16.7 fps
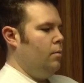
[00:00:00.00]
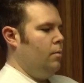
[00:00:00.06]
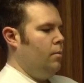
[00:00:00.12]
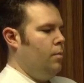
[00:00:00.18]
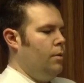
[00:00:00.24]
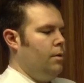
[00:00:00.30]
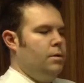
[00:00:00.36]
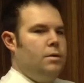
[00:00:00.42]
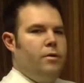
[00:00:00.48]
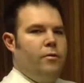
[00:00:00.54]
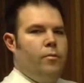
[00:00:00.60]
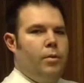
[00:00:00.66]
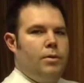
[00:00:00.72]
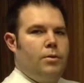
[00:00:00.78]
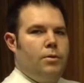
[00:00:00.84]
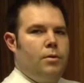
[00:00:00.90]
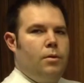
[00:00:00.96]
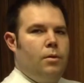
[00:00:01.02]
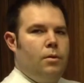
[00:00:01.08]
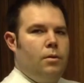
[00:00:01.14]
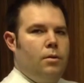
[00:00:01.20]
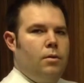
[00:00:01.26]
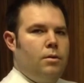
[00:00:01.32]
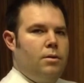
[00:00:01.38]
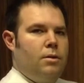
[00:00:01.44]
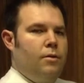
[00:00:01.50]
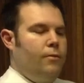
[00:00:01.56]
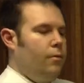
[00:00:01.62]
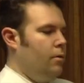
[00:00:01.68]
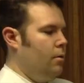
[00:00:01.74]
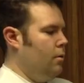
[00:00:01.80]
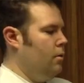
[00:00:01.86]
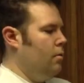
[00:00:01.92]
Pretty stiff bristled,
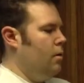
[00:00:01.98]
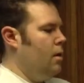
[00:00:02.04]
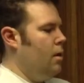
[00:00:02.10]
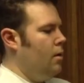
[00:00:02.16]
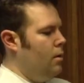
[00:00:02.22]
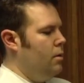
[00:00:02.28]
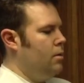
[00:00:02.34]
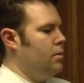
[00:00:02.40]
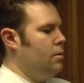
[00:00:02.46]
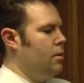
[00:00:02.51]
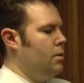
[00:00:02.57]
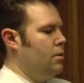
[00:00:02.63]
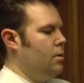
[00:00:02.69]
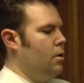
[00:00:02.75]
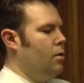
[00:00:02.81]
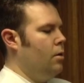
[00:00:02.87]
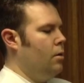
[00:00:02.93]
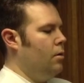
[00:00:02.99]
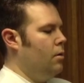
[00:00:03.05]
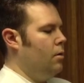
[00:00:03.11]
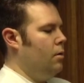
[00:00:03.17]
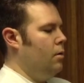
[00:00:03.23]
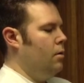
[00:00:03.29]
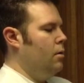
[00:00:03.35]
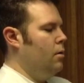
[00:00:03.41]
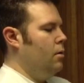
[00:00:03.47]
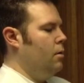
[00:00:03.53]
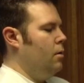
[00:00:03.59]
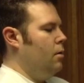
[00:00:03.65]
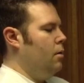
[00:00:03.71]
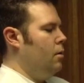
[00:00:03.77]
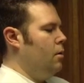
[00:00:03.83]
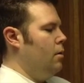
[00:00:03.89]
stiffer. It's longer
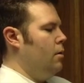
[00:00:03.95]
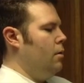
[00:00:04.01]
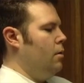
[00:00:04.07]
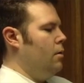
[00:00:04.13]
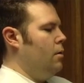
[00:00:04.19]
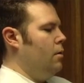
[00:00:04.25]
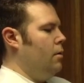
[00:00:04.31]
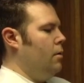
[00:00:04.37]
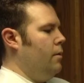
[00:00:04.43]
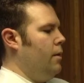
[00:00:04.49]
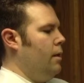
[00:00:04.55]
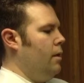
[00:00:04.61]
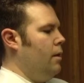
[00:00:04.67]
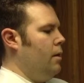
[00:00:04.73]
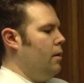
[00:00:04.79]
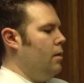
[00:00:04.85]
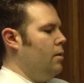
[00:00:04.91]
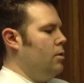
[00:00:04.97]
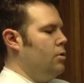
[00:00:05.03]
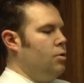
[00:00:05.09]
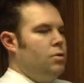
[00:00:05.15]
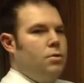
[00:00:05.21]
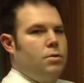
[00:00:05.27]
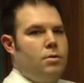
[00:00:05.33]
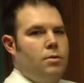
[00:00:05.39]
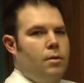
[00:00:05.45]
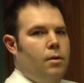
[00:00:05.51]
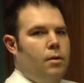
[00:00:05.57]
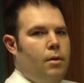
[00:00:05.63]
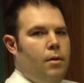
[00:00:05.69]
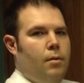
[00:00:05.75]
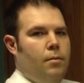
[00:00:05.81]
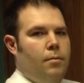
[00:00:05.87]
than the
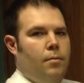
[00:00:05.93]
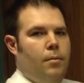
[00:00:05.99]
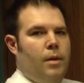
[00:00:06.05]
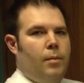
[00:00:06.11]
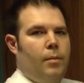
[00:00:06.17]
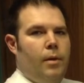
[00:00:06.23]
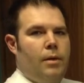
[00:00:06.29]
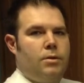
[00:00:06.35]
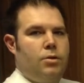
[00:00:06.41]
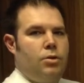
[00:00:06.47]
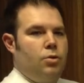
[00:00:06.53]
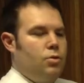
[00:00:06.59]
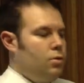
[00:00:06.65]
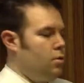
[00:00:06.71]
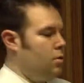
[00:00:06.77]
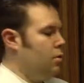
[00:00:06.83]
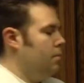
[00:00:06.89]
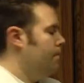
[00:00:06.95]
the Big Boss juicer.